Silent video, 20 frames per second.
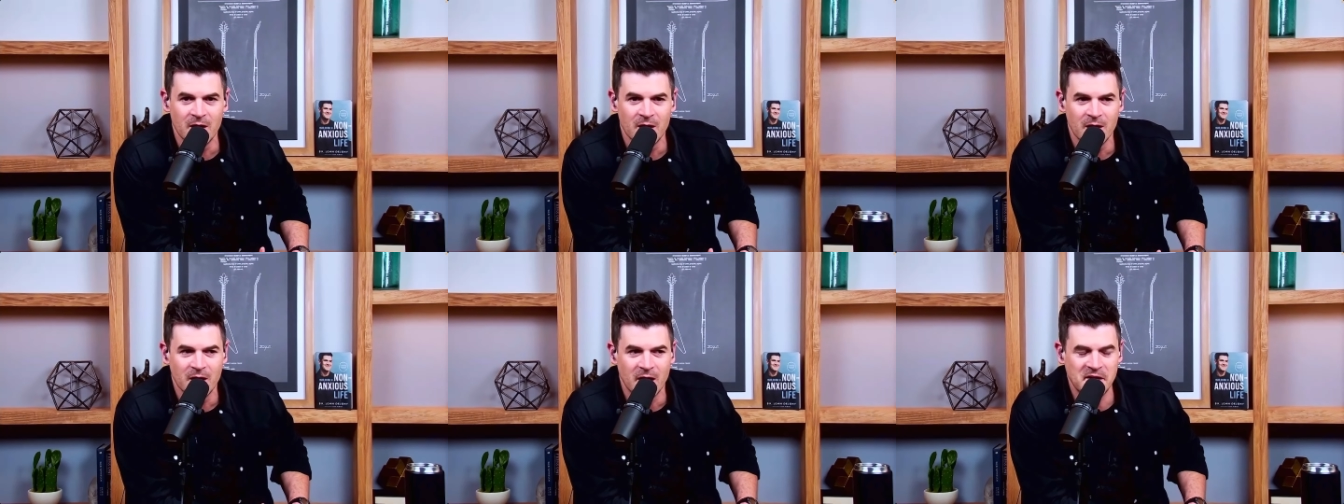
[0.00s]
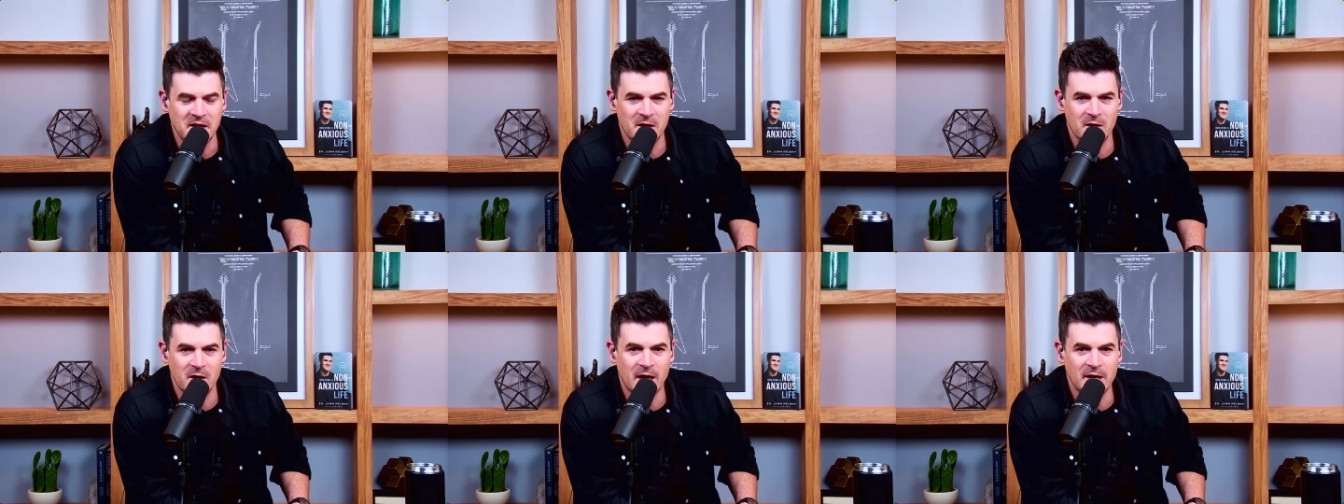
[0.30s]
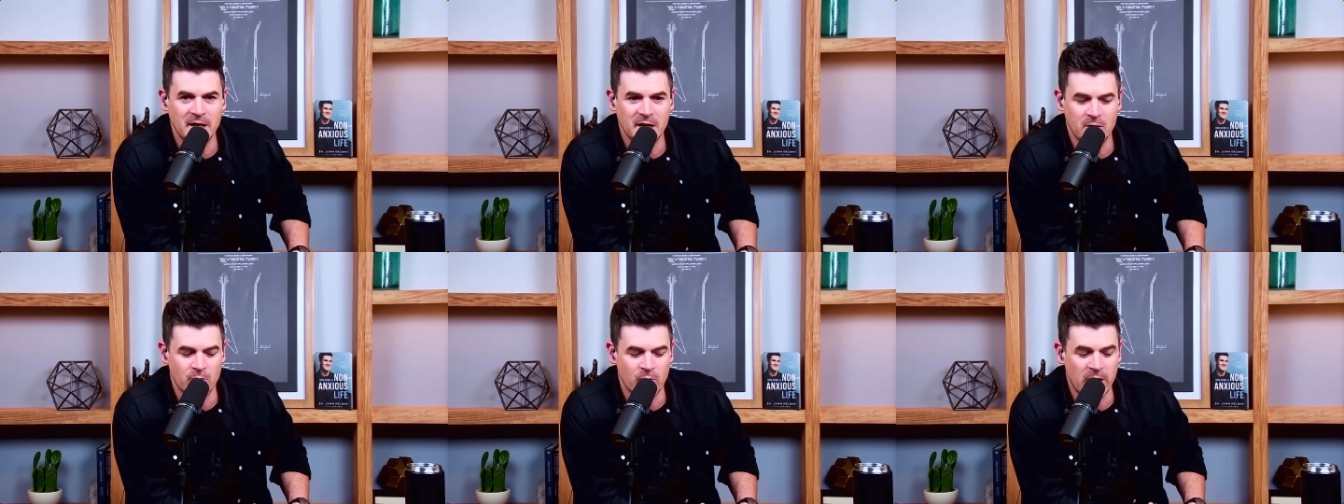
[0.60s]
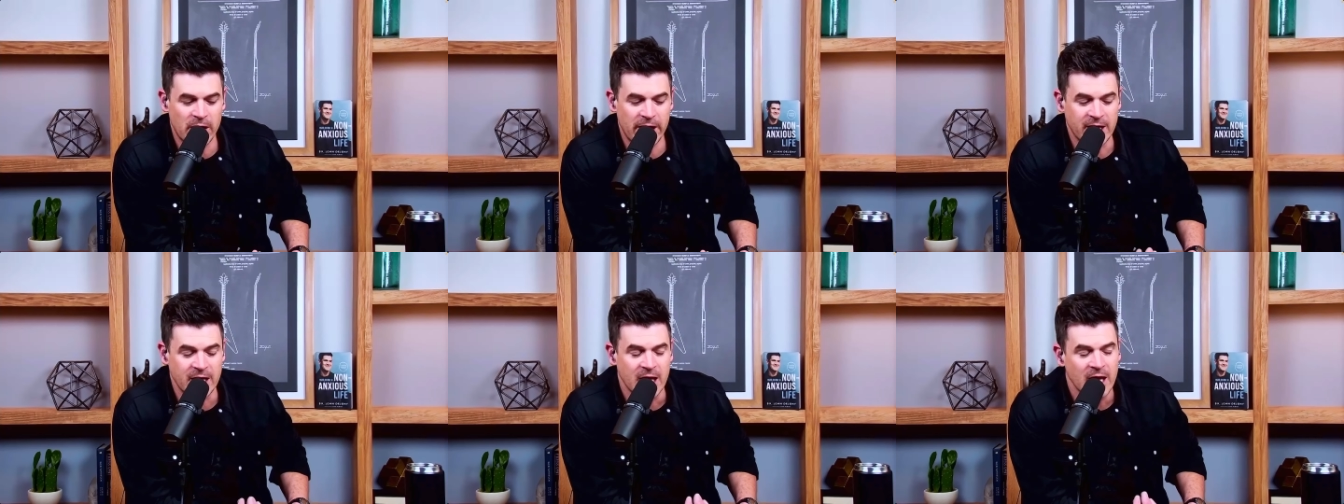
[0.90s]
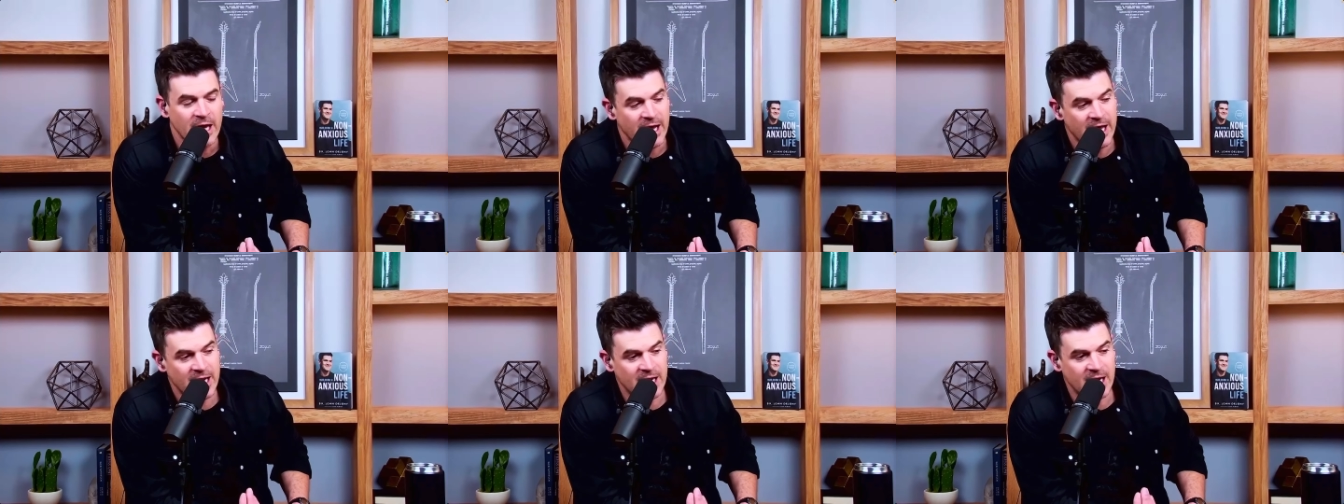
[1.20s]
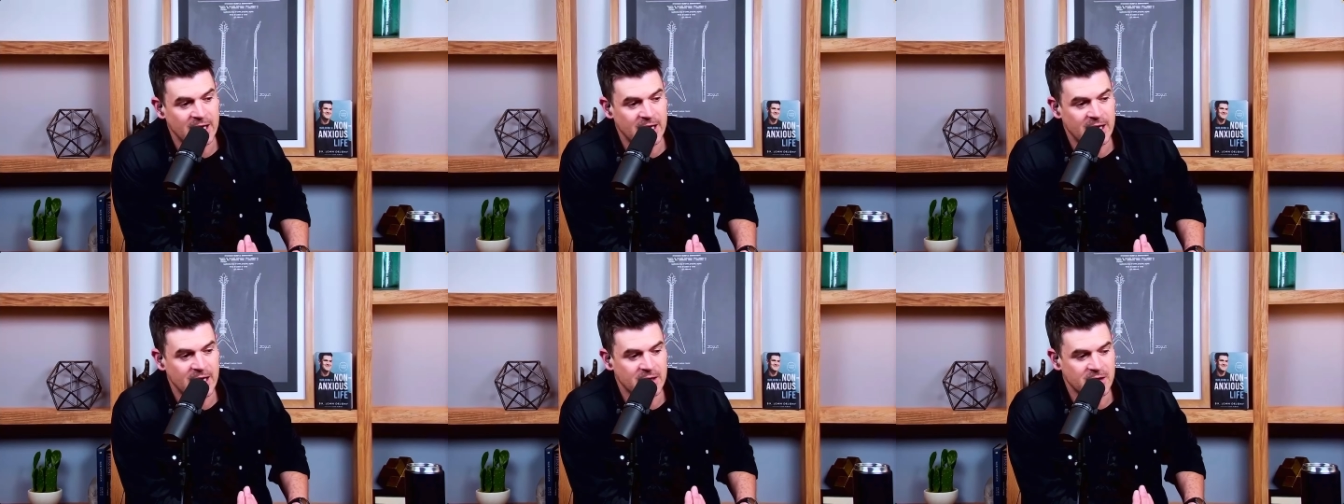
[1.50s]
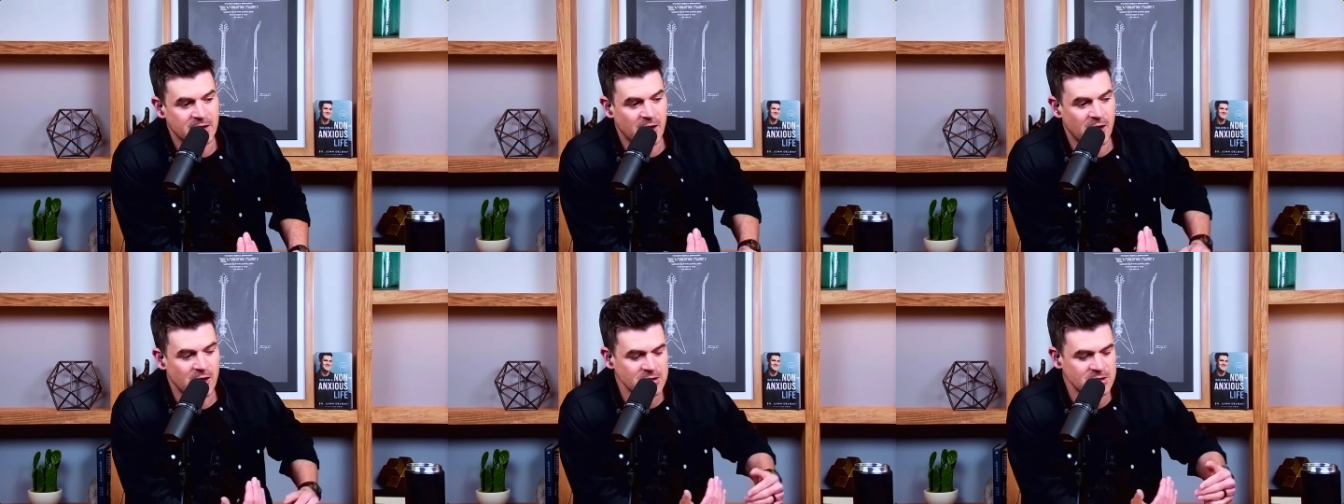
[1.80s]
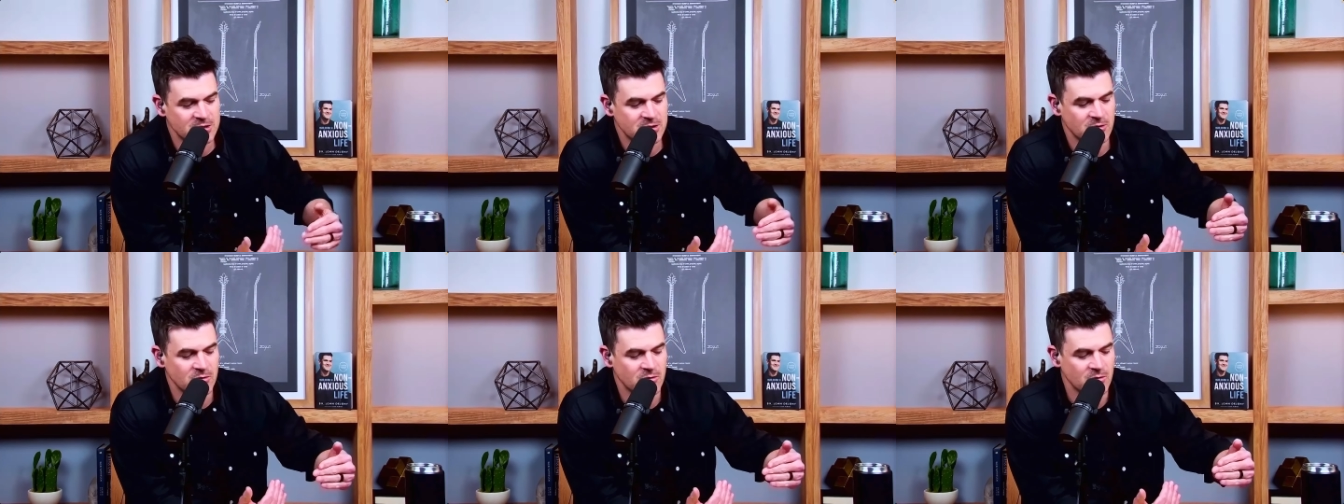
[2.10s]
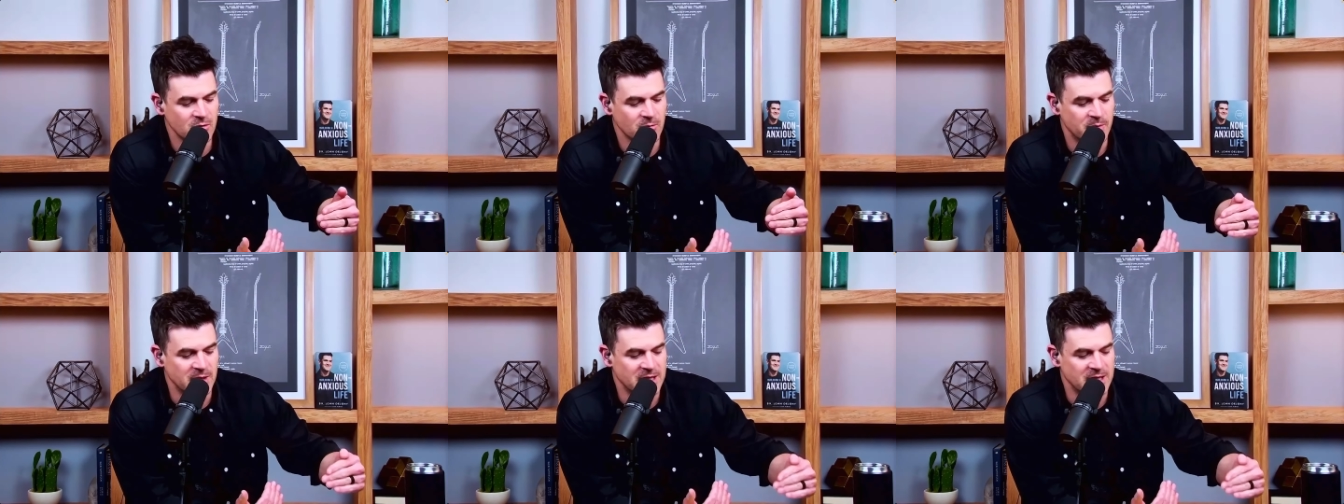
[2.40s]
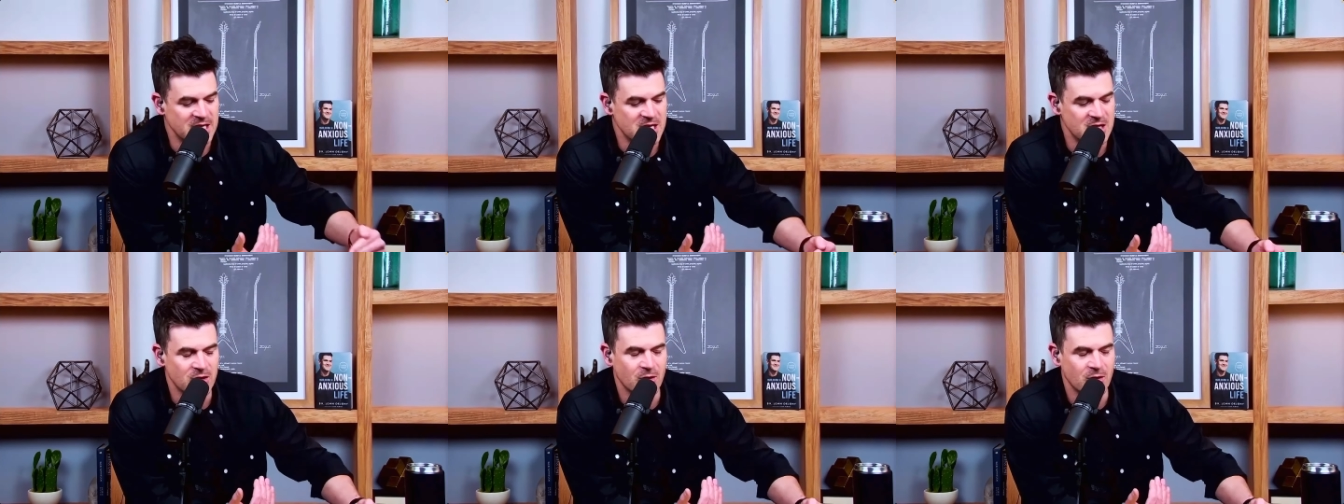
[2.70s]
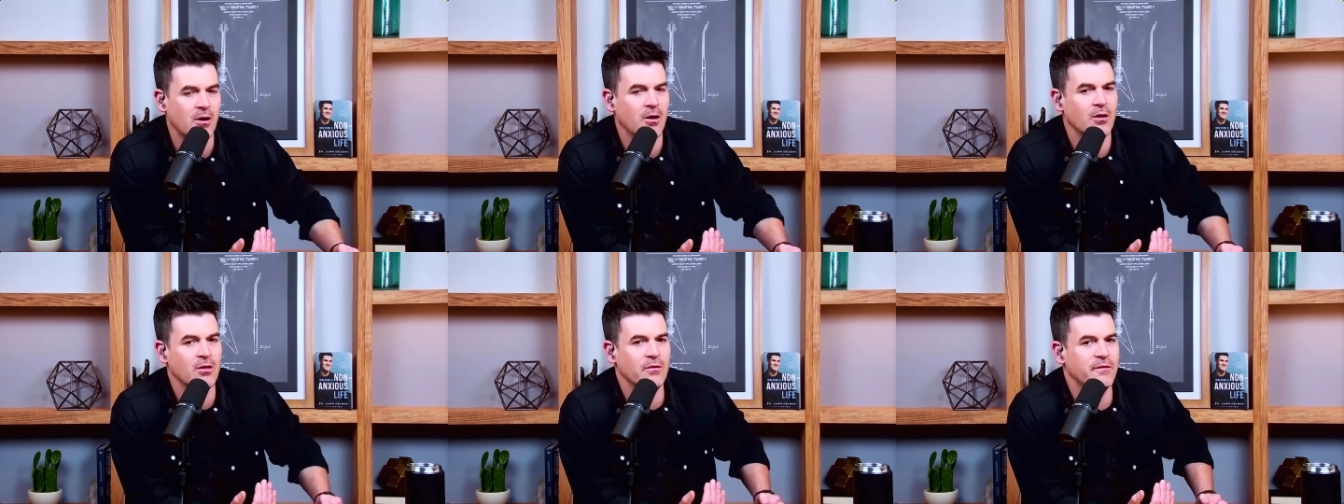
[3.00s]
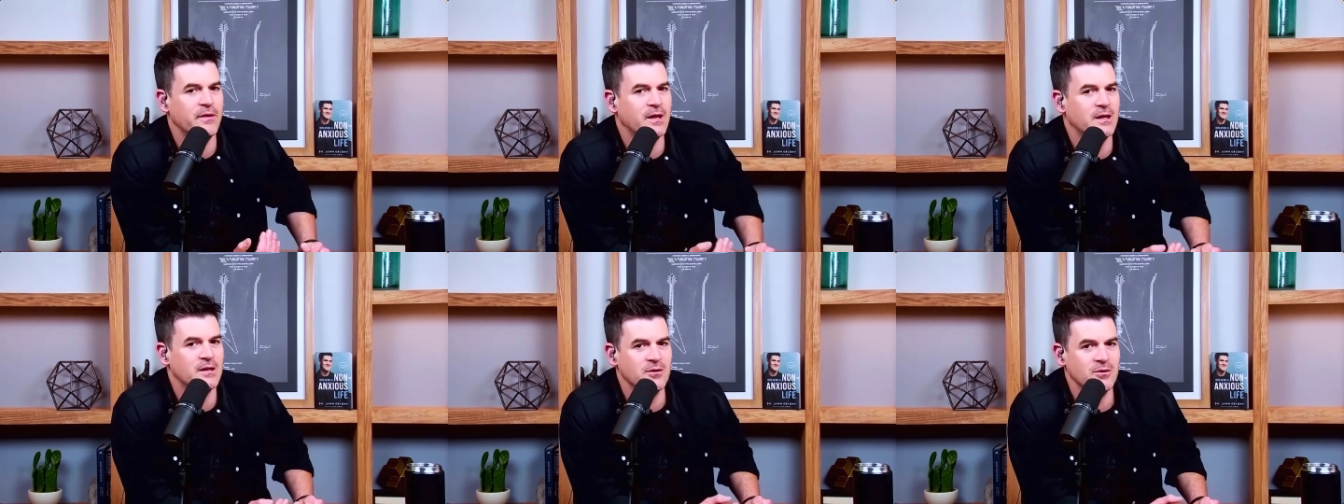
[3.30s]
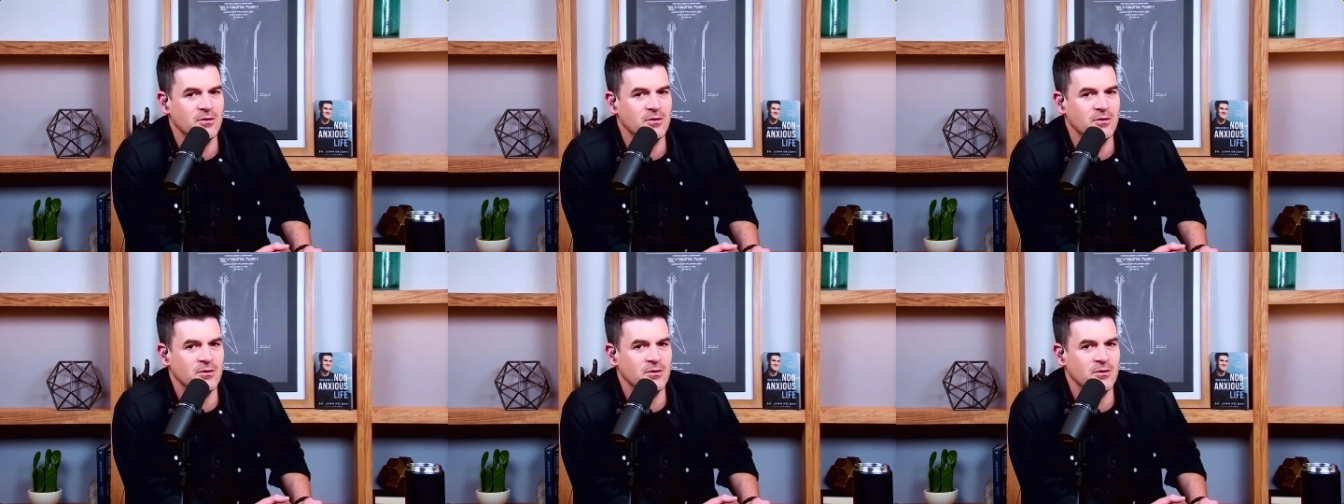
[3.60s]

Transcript: I need a ride. And also beneath all of that,